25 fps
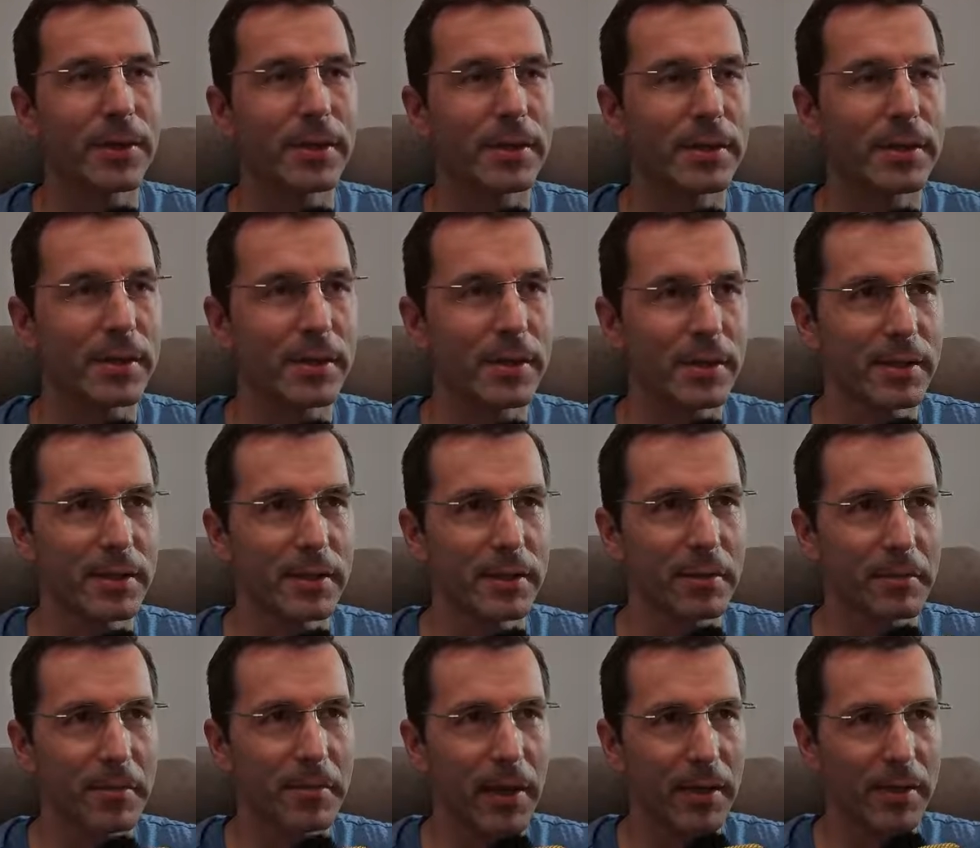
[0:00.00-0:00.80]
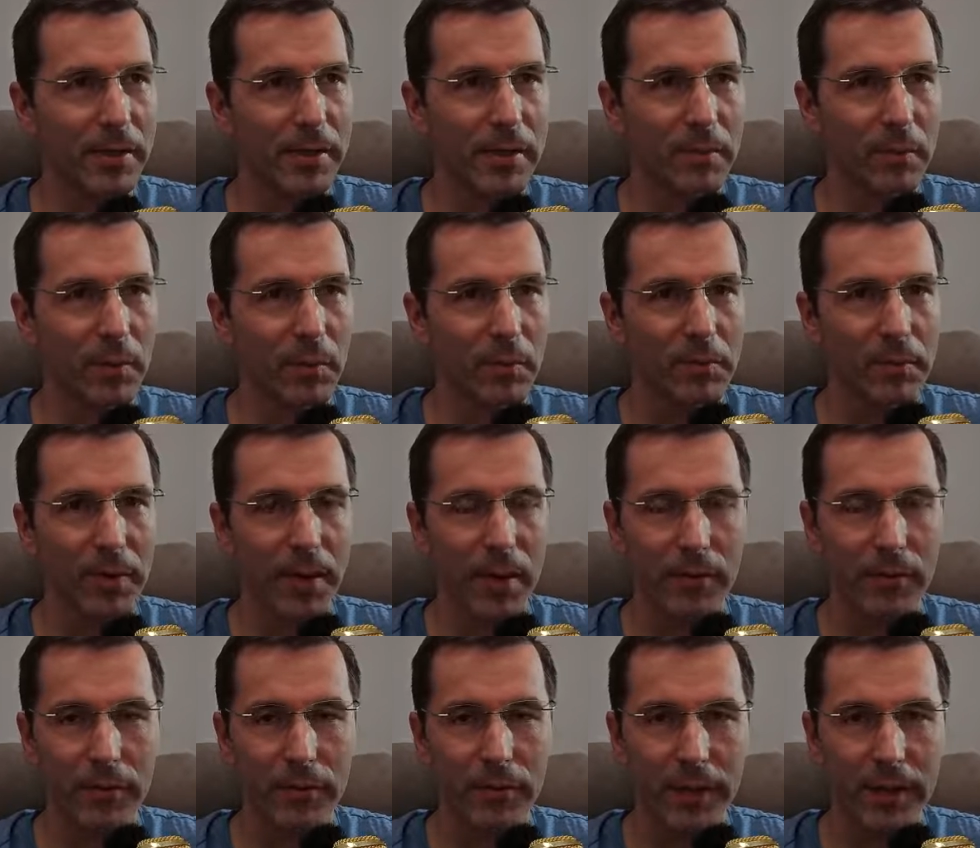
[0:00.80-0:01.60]
is the maximum
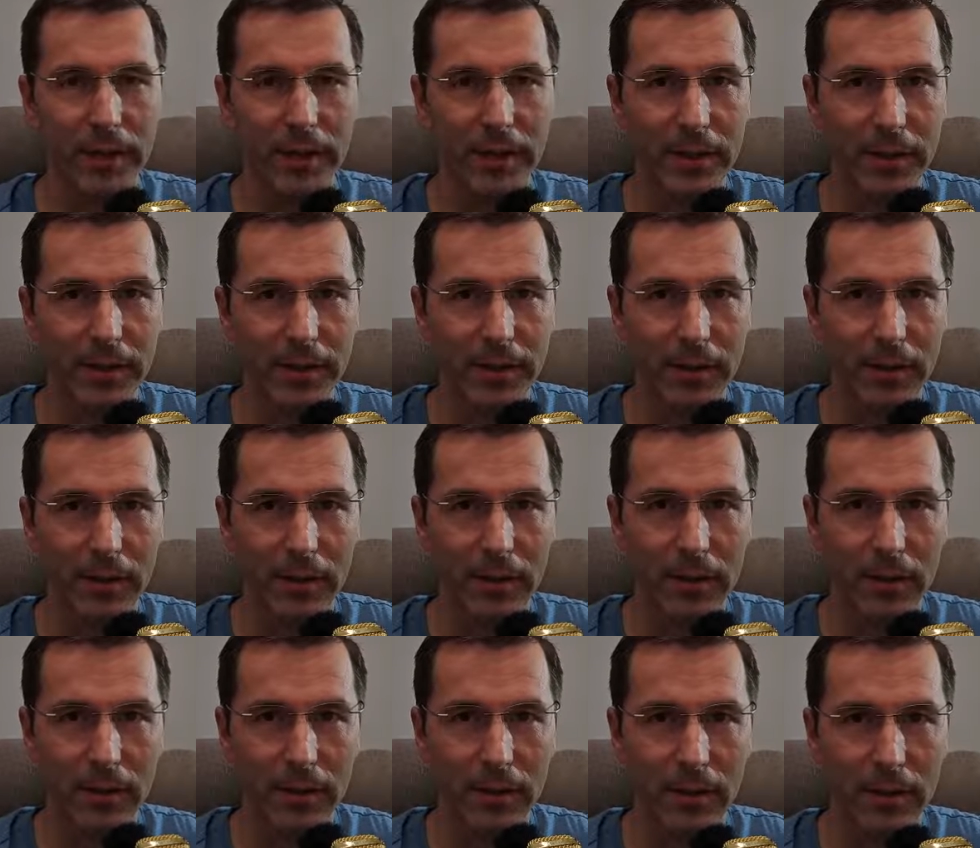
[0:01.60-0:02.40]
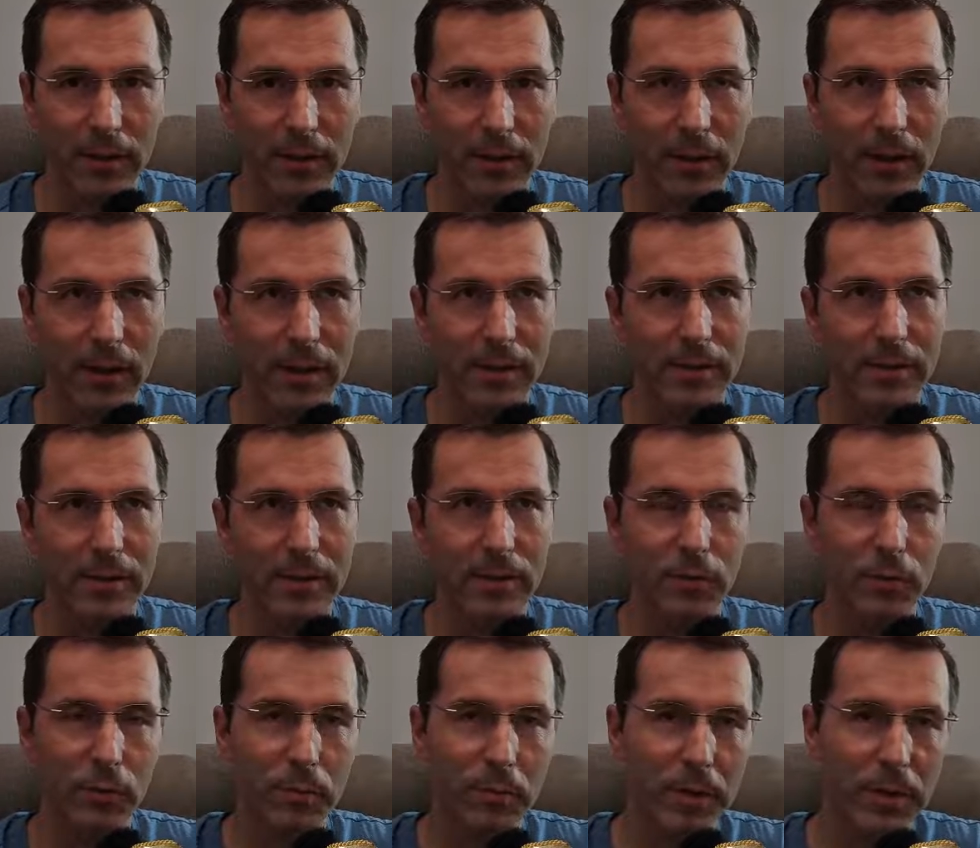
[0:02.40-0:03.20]
power rating as
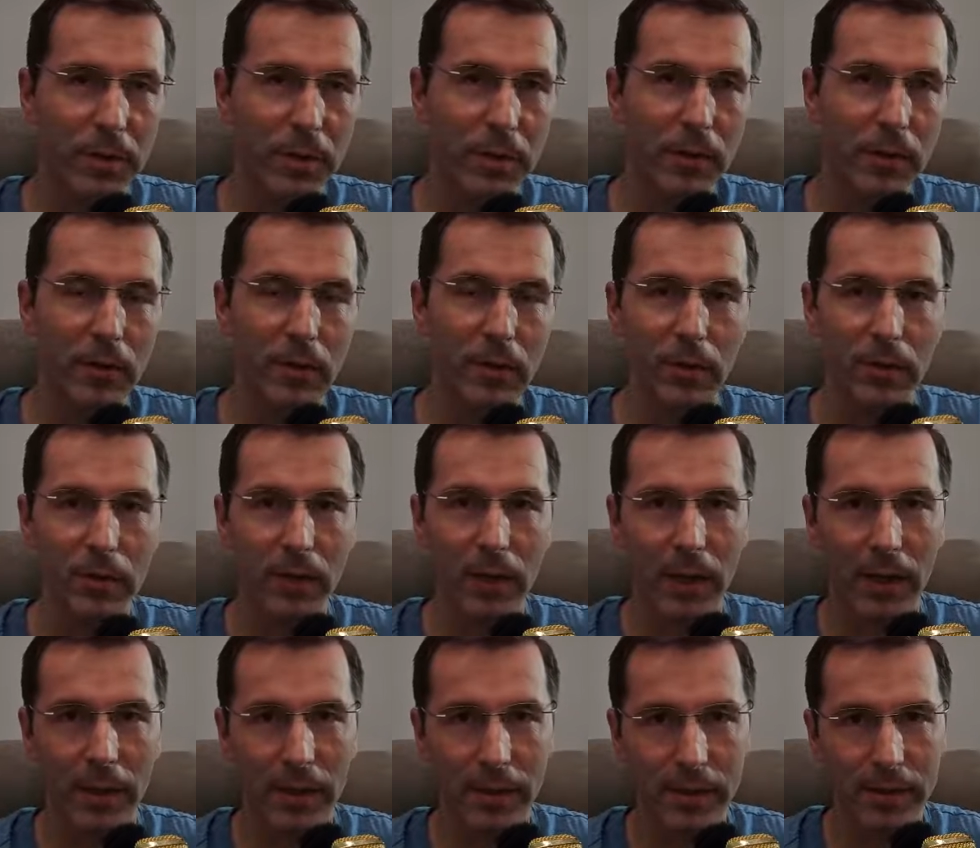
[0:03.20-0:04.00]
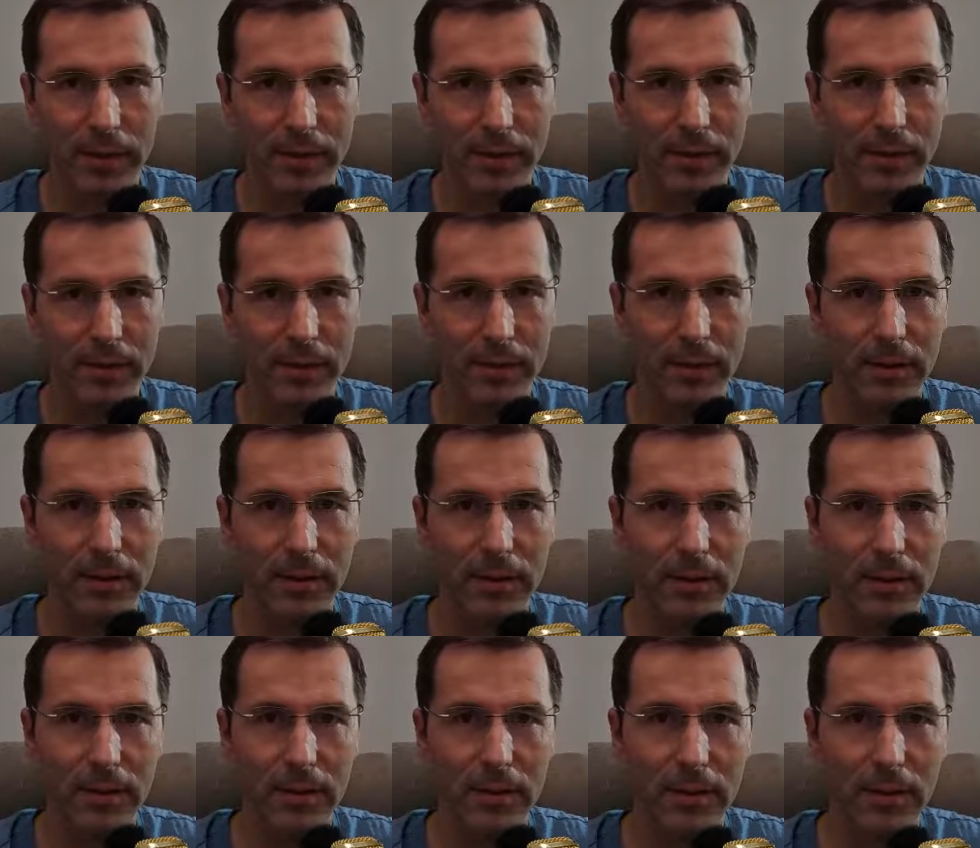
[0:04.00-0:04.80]
to be called as
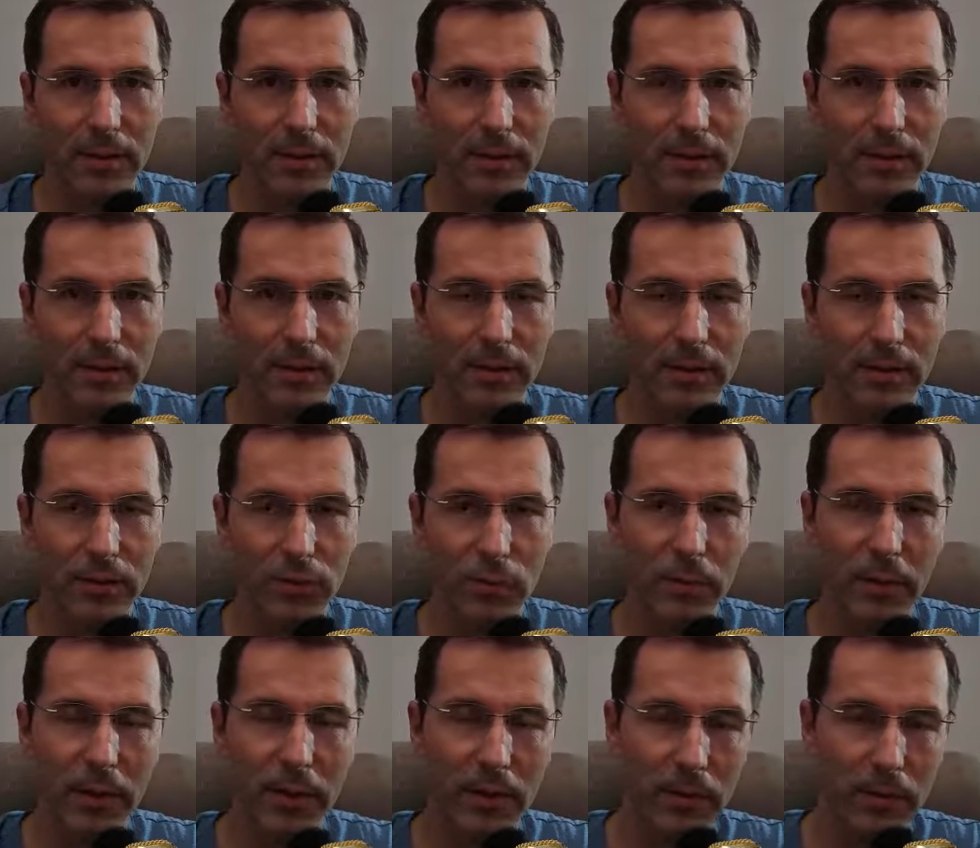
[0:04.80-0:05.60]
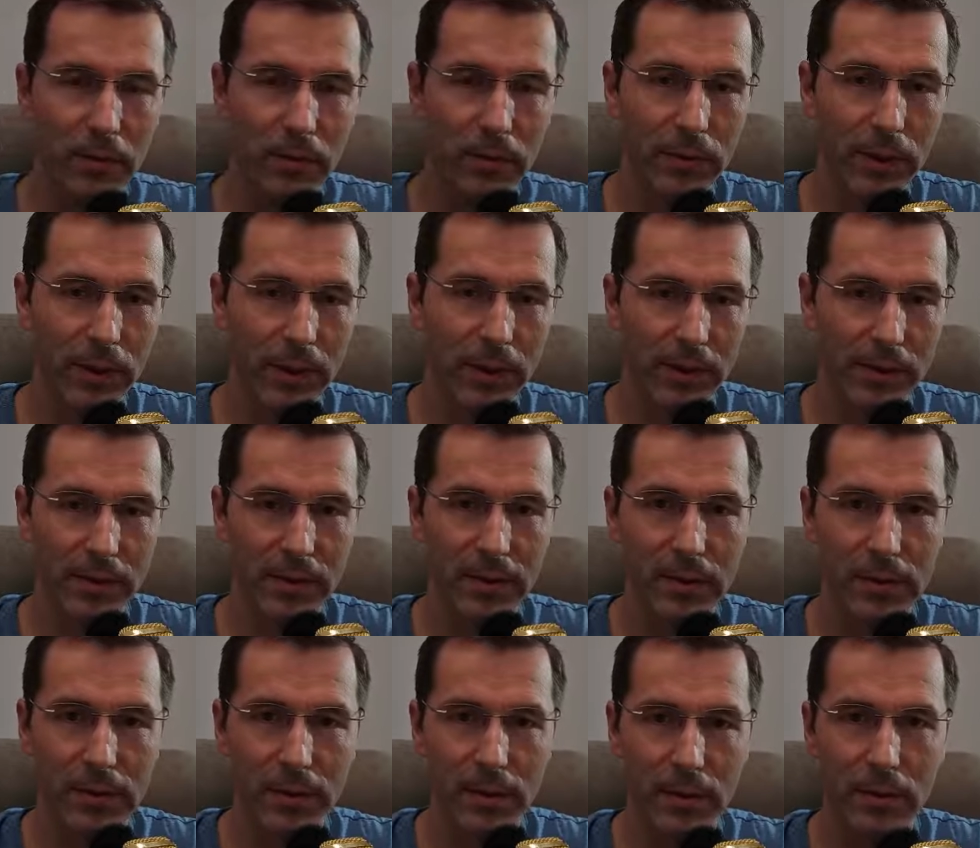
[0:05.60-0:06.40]
the
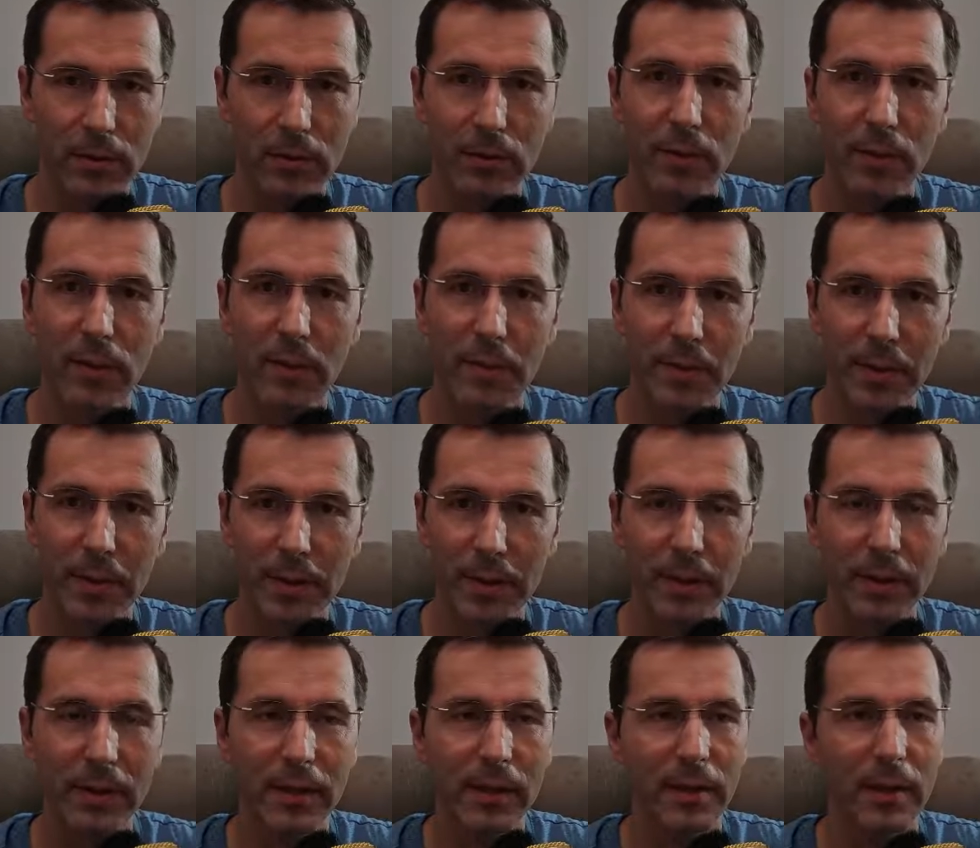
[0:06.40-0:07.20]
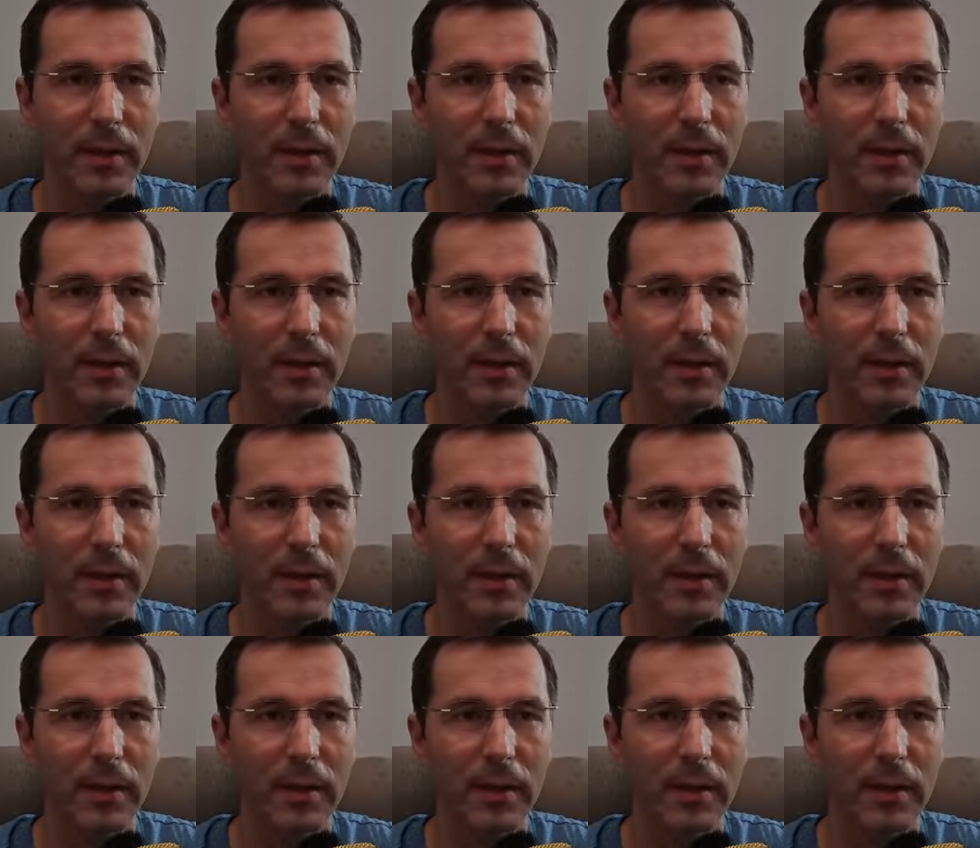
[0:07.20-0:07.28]
QRP.